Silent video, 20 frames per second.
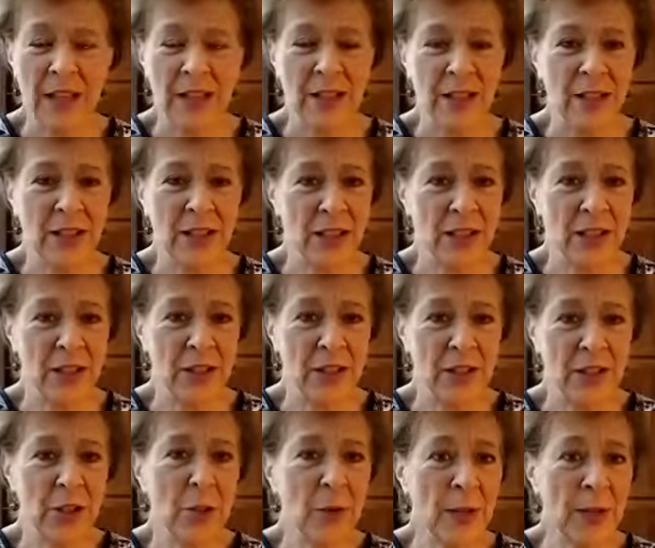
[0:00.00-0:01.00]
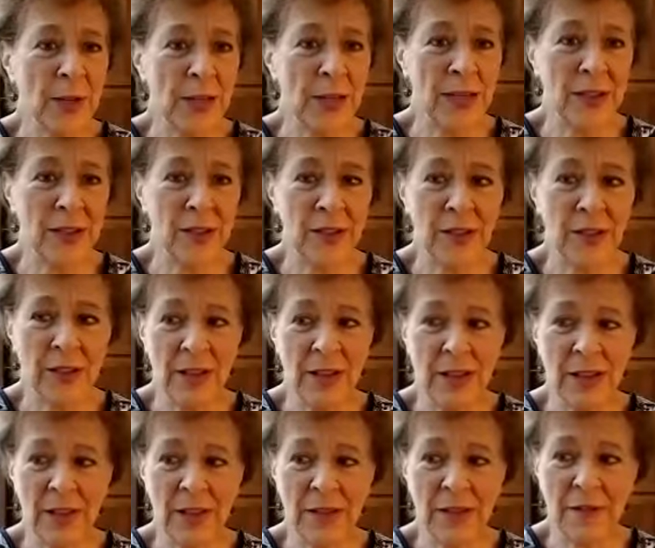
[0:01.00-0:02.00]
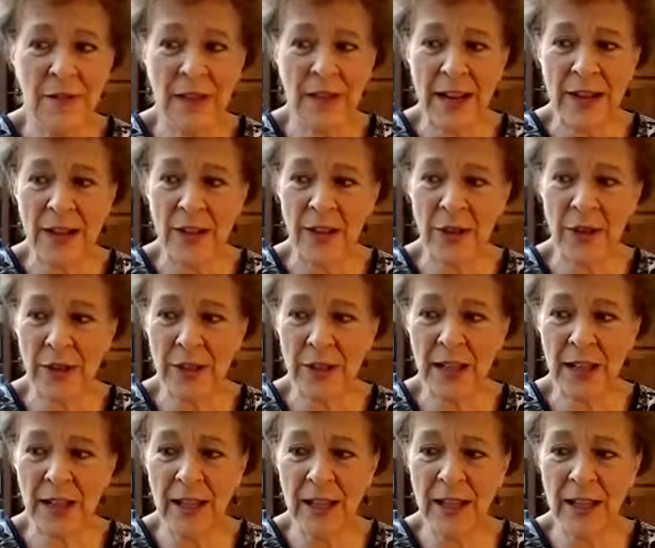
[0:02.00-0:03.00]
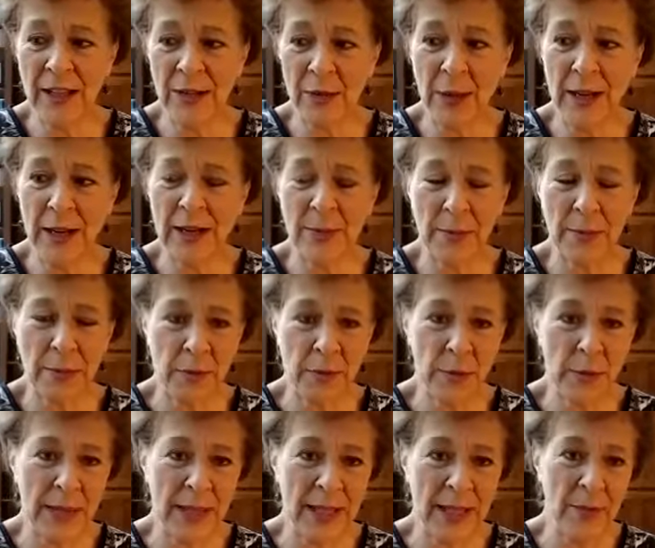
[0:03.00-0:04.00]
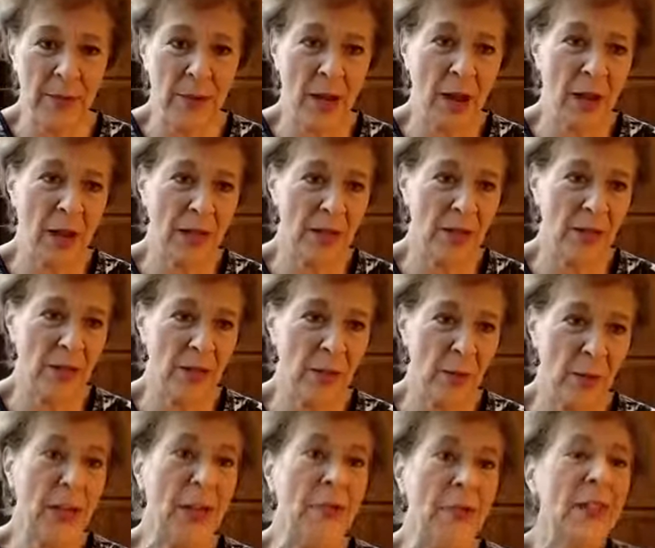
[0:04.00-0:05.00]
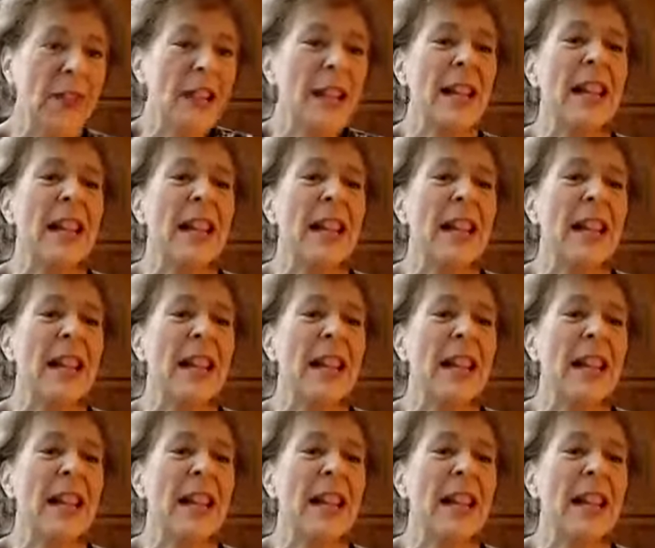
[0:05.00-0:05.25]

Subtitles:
to do it, and in fact you're trying to persuade them not to, or even